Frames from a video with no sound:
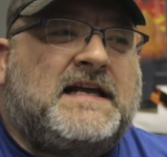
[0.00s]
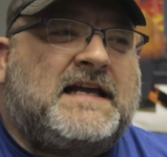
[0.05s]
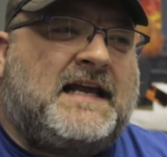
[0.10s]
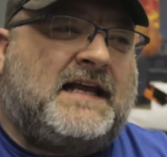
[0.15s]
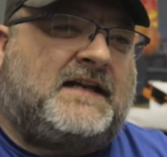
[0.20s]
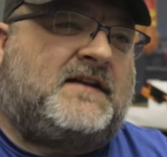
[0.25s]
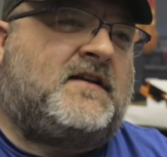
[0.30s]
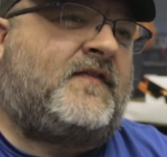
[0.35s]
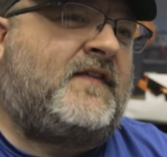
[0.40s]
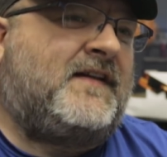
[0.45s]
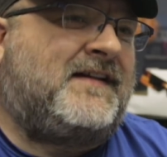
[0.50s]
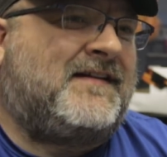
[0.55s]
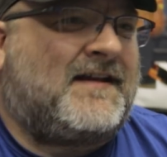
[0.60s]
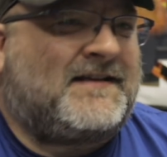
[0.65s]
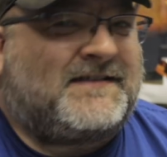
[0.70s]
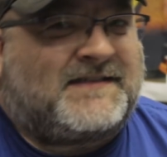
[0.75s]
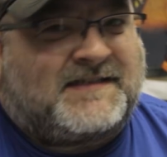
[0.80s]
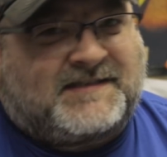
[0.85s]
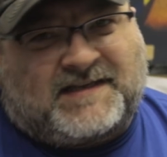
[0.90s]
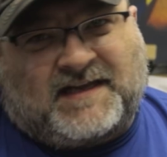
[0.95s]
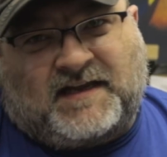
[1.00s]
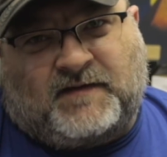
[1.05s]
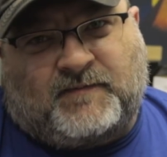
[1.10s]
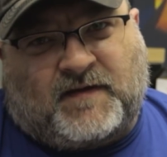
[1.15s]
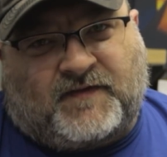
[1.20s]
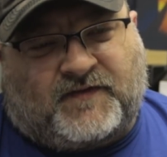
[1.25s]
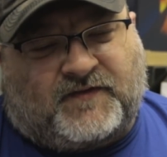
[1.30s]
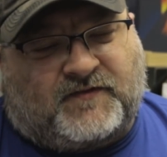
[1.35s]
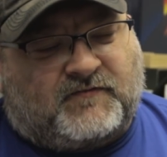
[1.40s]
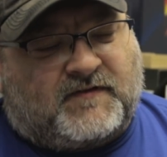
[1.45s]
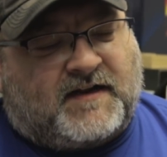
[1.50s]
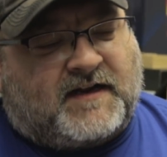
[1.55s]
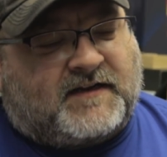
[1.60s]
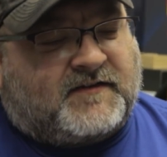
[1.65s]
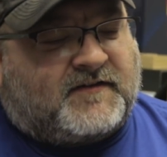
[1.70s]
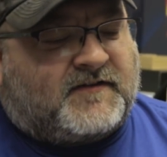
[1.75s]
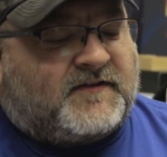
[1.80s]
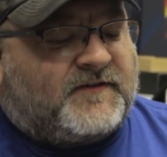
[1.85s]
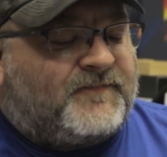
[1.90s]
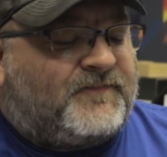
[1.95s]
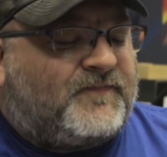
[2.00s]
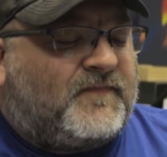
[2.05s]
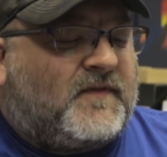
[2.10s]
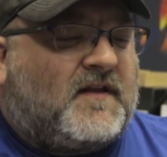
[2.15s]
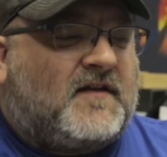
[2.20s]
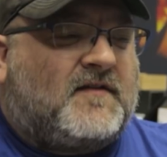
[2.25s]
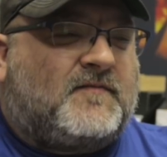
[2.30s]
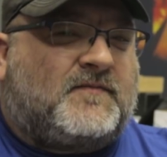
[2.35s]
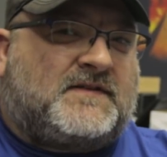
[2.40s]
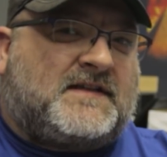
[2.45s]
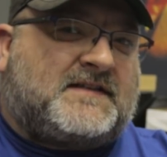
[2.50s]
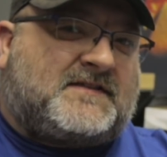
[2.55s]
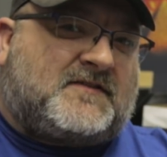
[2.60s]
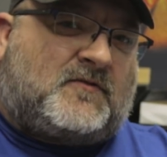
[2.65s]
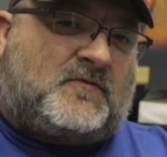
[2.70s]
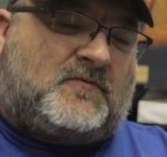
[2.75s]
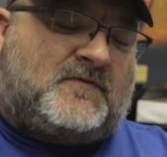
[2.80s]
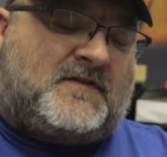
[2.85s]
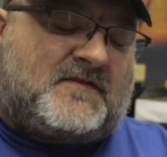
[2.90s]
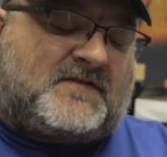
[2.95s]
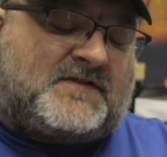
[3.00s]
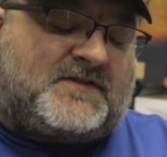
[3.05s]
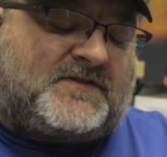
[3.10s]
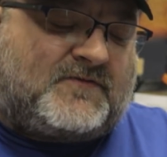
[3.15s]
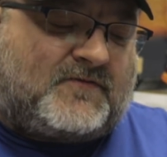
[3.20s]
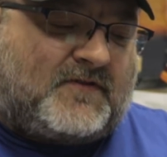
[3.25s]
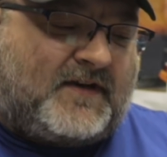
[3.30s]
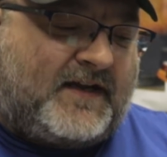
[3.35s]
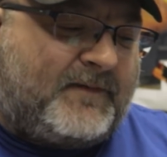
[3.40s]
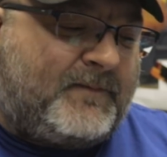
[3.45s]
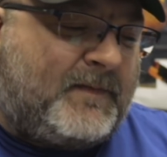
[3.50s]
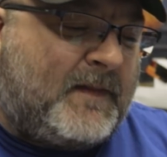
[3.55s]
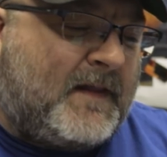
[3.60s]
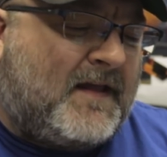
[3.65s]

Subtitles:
He had nothing nice to say about the director, but that's a whole other story.